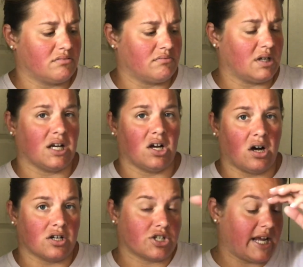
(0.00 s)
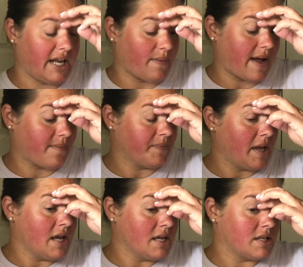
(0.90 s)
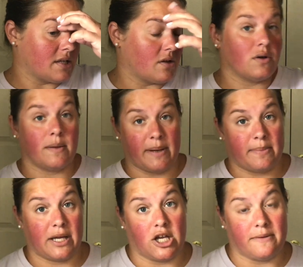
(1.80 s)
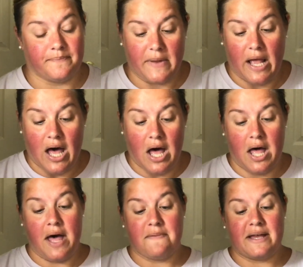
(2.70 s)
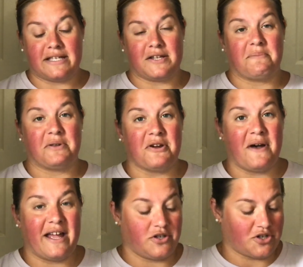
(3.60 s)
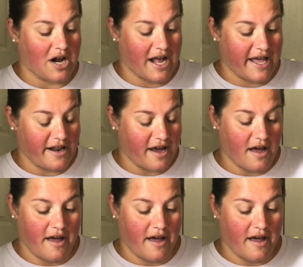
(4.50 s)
My gosh. Anyway, so it better be good. So I'm gonna go ahead and try it.